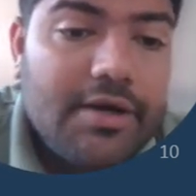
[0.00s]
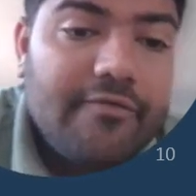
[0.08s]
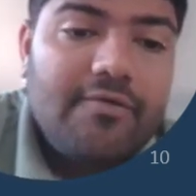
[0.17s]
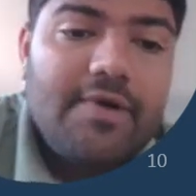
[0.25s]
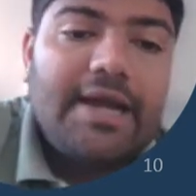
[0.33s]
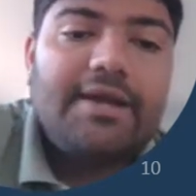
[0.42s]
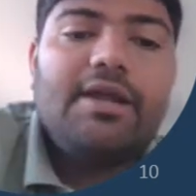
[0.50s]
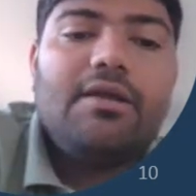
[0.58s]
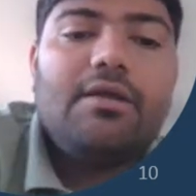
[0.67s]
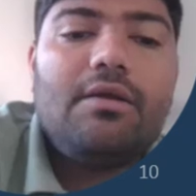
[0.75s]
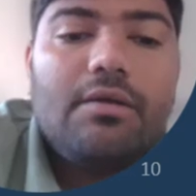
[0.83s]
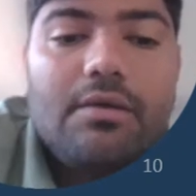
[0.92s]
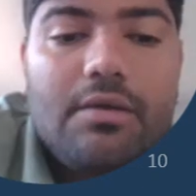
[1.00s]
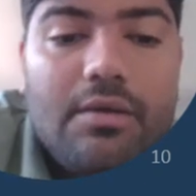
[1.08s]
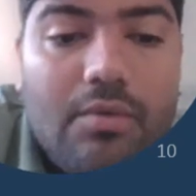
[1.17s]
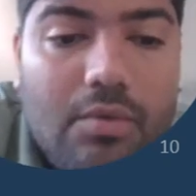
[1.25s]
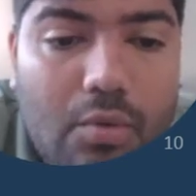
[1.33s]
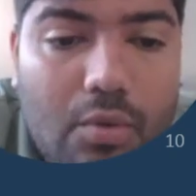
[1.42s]
reflecting
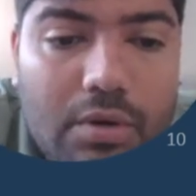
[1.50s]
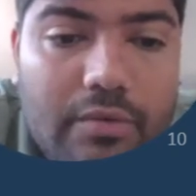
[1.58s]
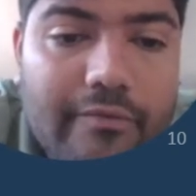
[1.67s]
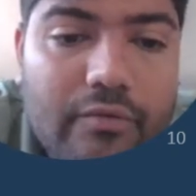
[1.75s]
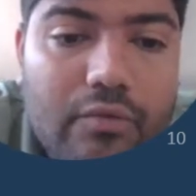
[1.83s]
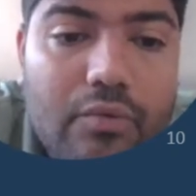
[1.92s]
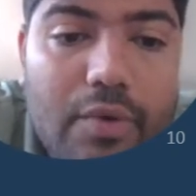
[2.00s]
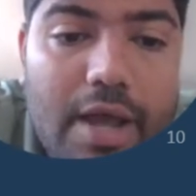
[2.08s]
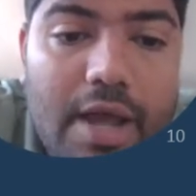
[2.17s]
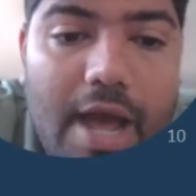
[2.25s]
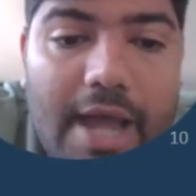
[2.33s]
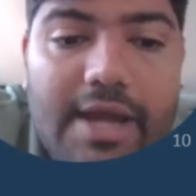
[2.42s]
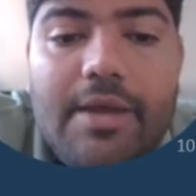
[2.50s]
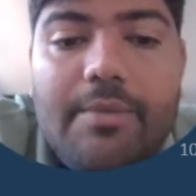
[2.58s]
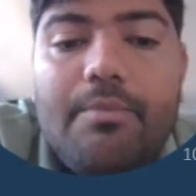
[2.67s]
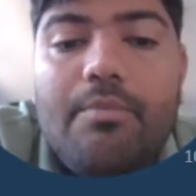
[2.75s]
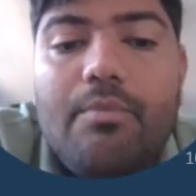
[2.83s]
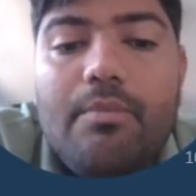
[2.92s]
on who I
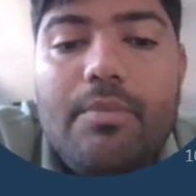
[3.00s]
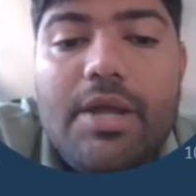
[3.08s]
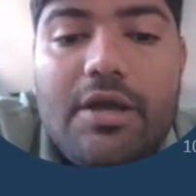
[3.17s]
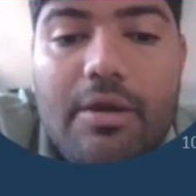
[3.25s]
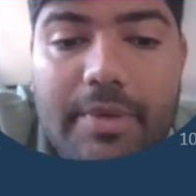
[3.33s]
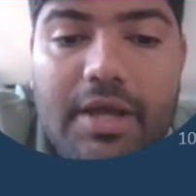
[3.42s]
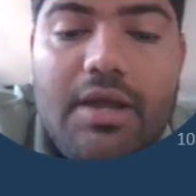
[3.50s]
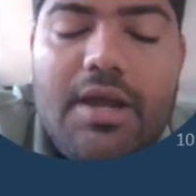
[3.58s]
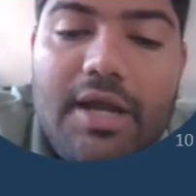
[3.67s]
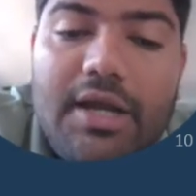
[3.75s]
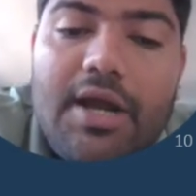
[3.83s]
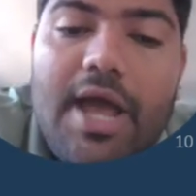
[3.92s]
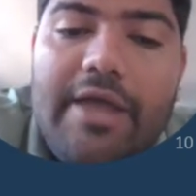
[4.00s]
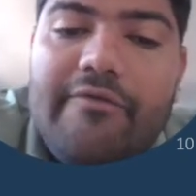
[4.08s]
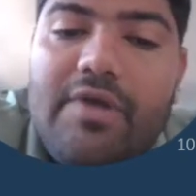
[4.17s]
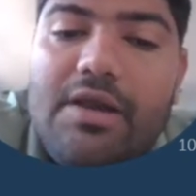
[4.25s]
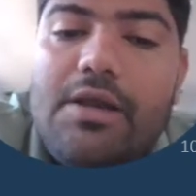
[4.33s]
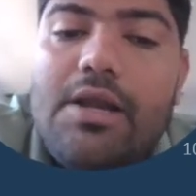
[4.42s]
am becoming and
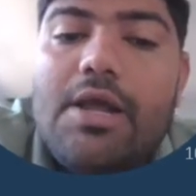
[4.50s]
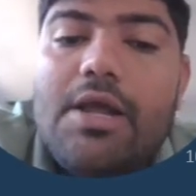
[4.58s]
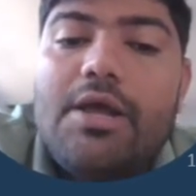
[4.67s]
I will